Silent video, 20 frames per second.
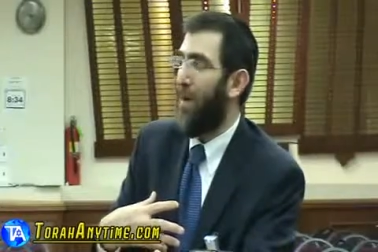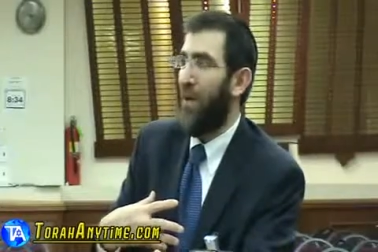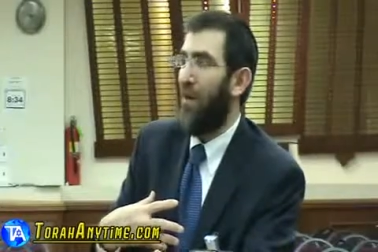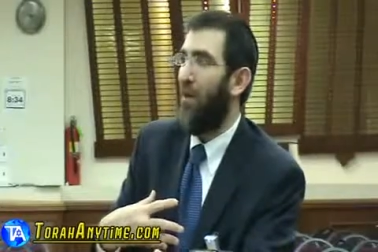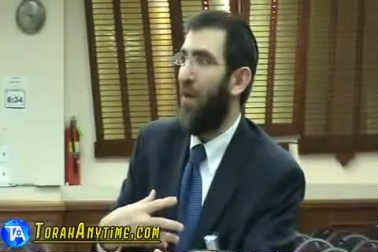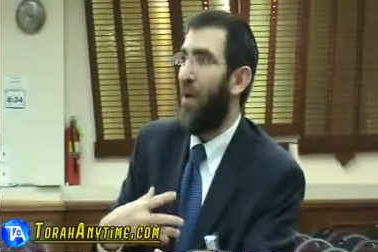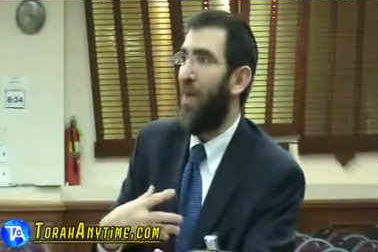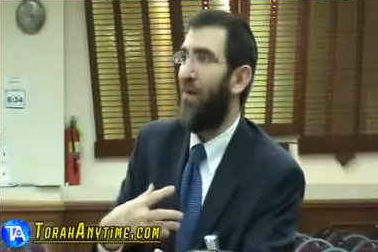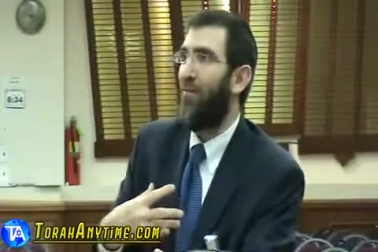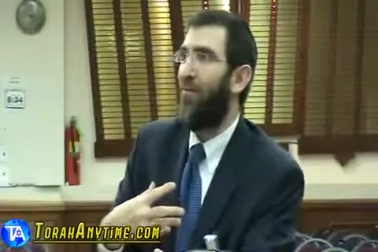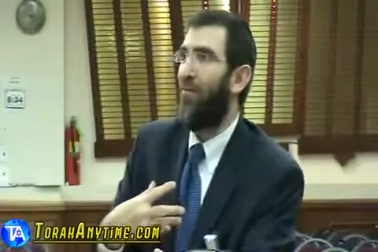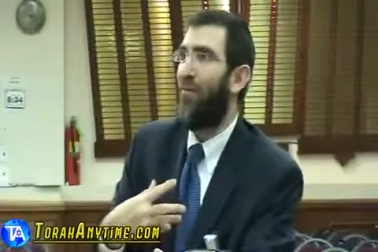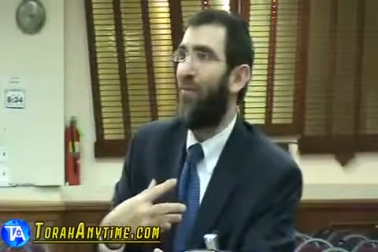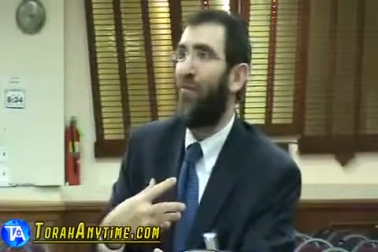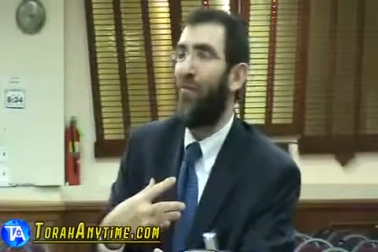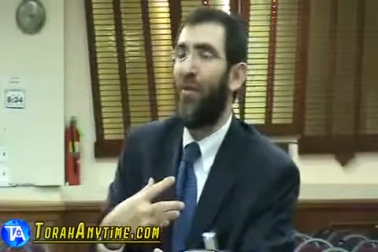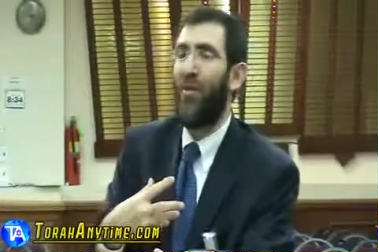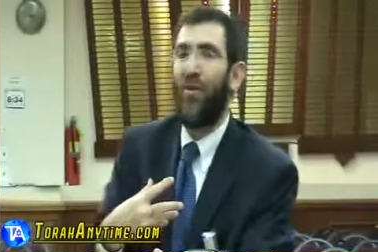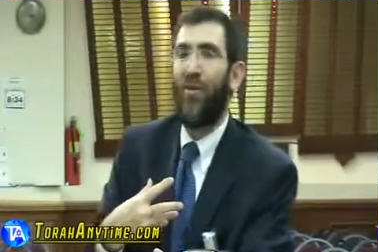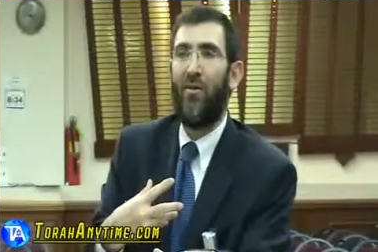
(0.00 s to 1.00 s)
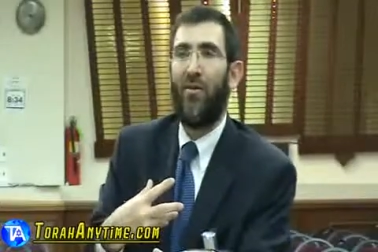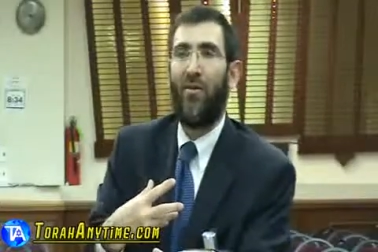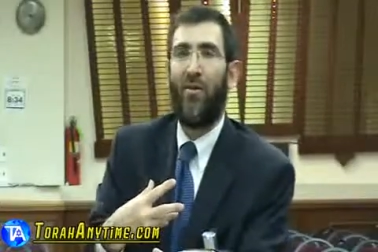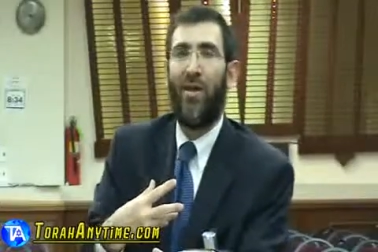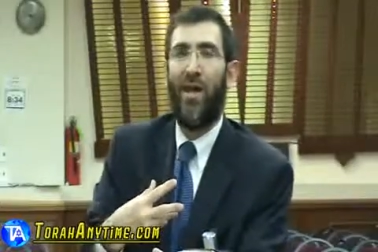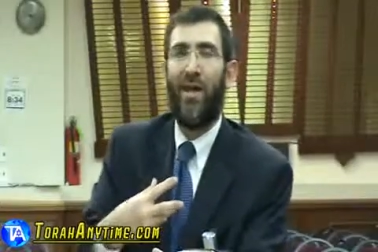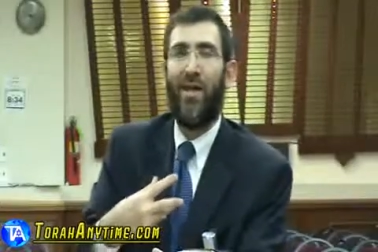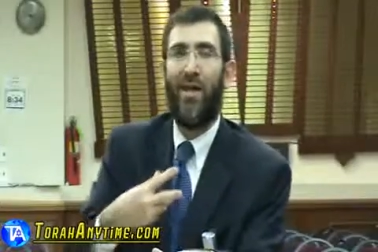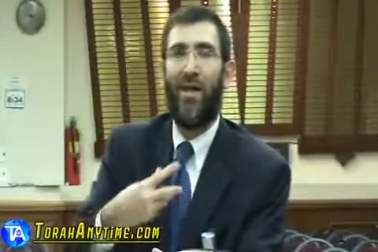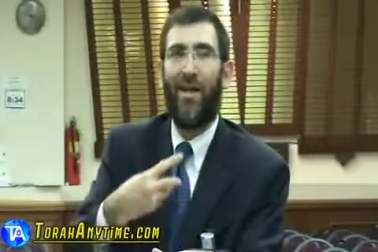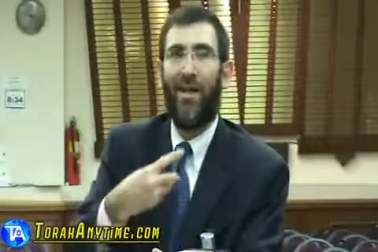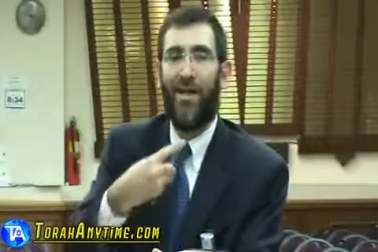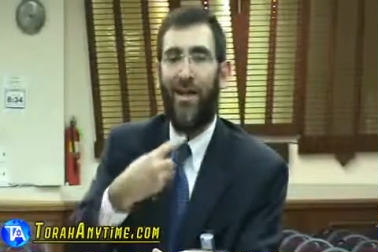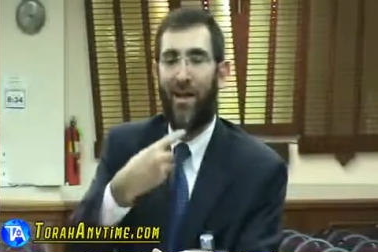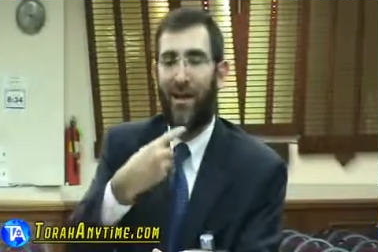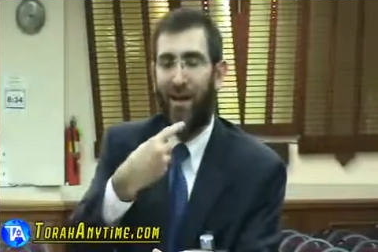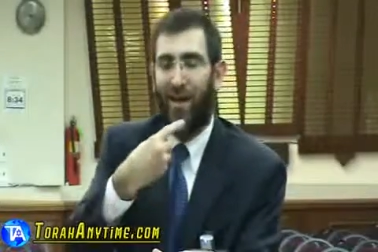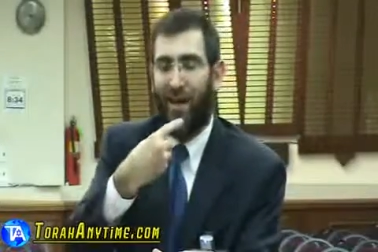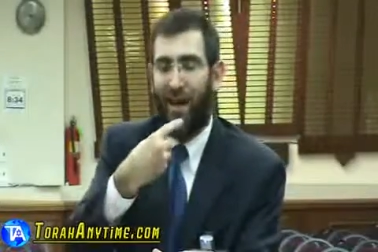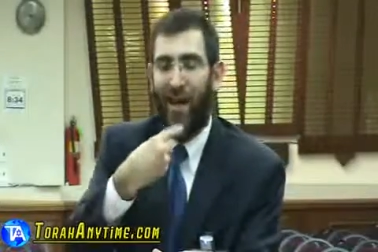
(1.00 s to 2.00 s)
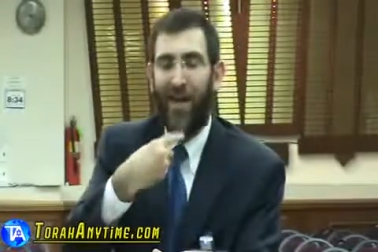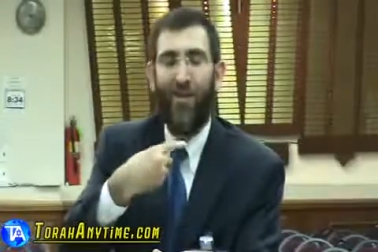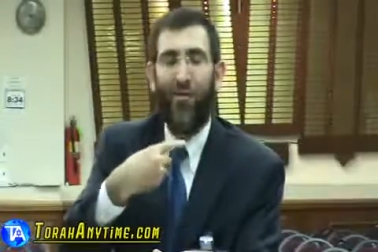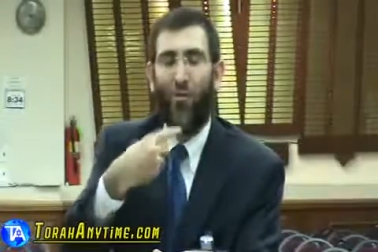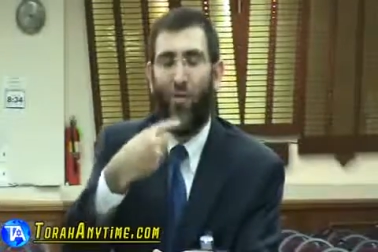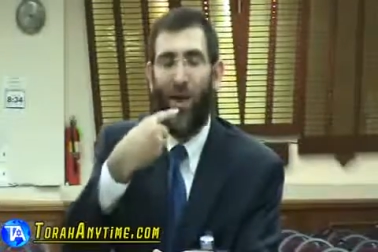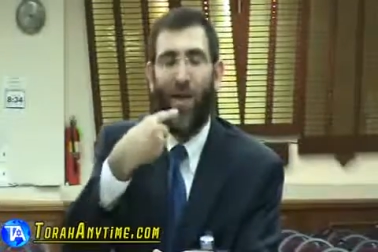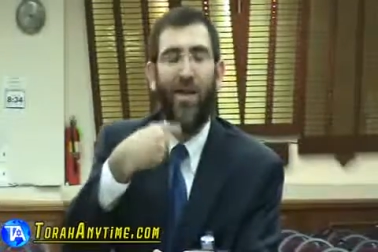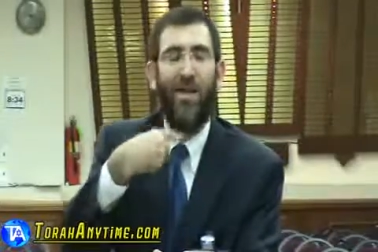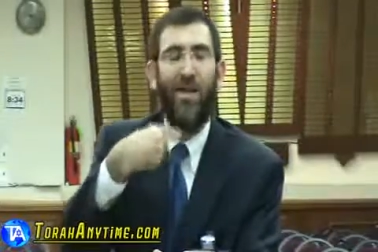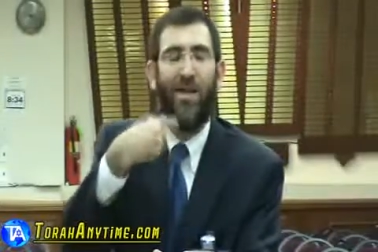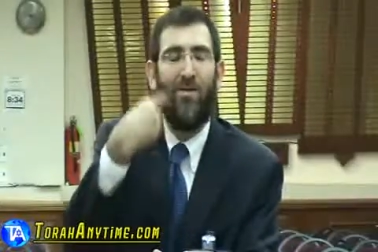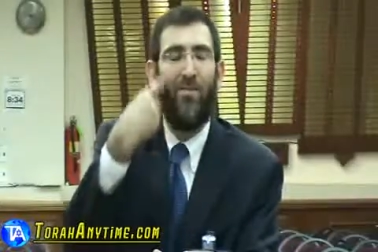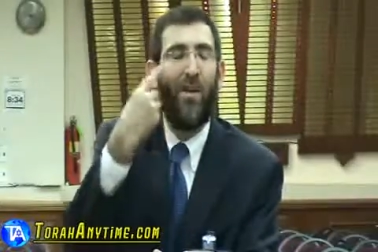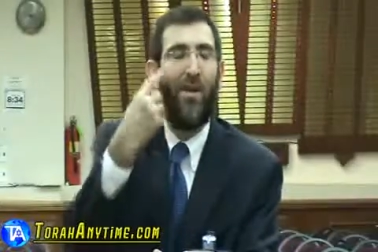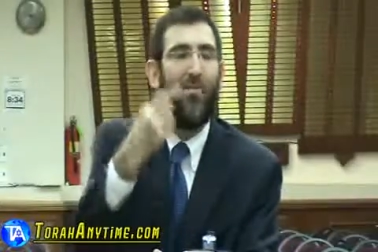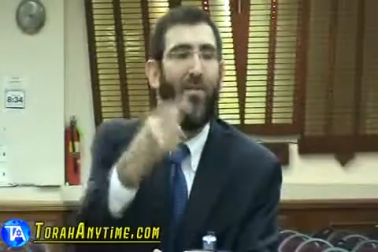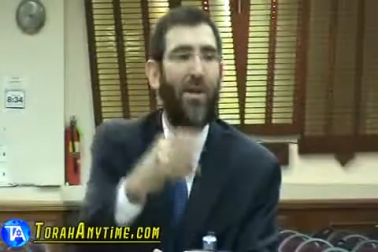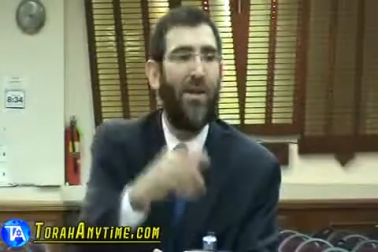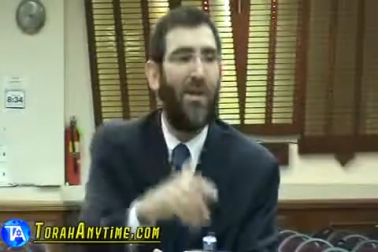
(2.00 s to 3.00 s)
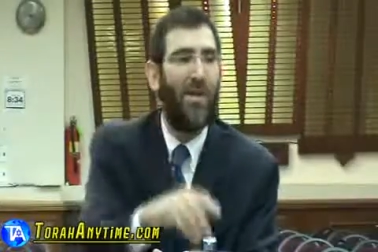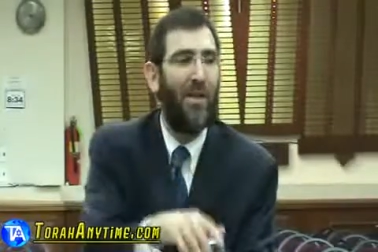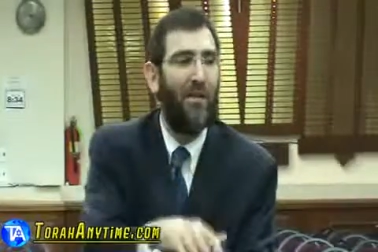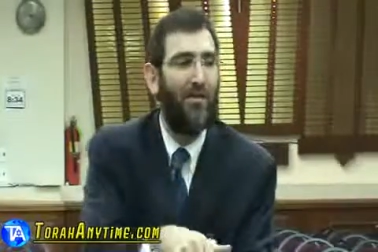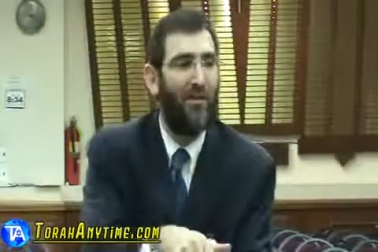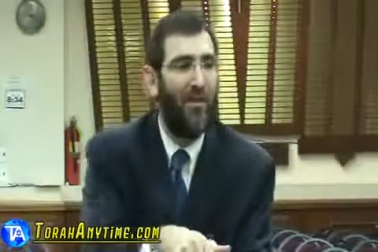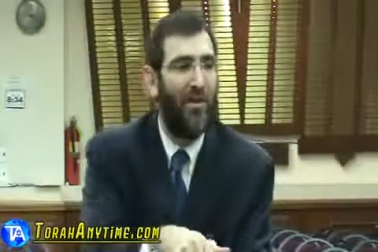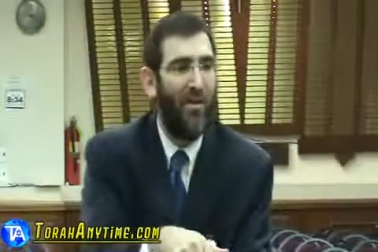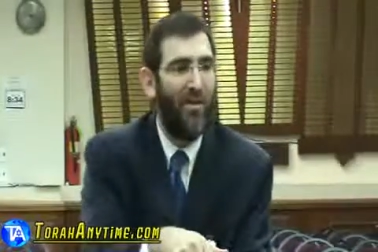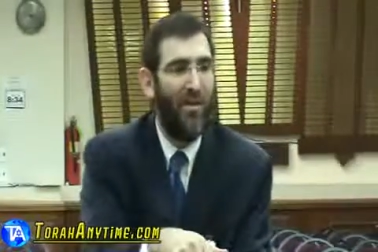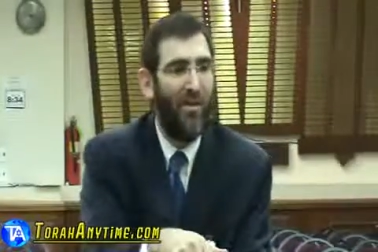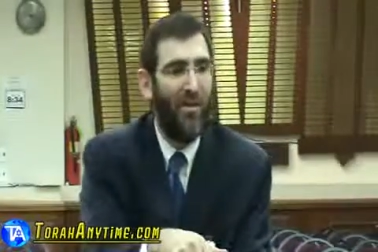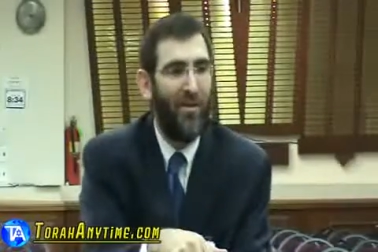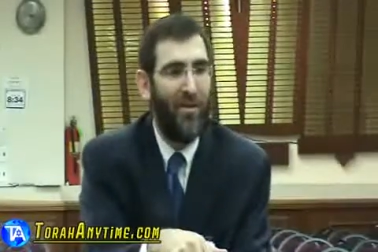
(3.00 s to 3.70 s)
but I don't have to feel that I created it about myself.